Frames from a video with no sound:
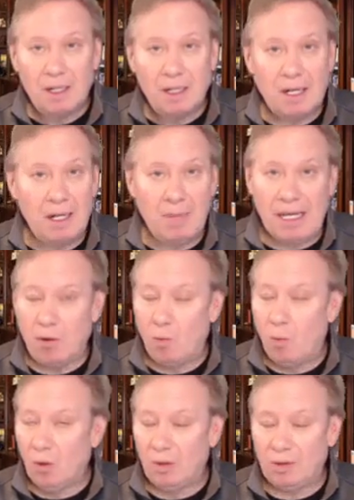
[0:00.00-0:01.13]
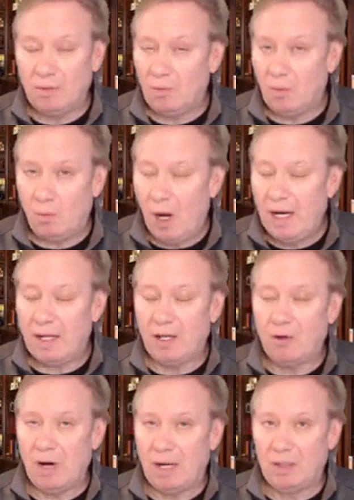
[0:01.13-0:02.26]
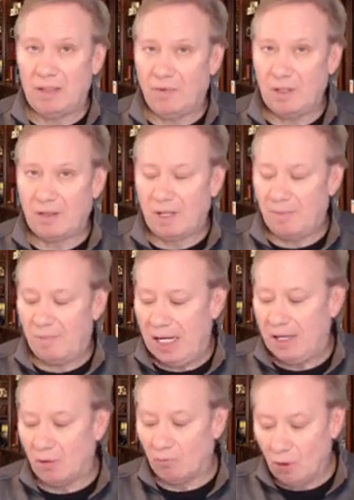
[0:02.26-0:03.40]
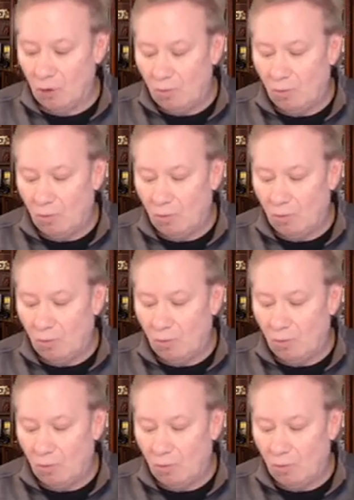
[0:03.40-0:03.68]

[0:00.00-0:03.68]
can make a world. What an incredible difference it can make in a room.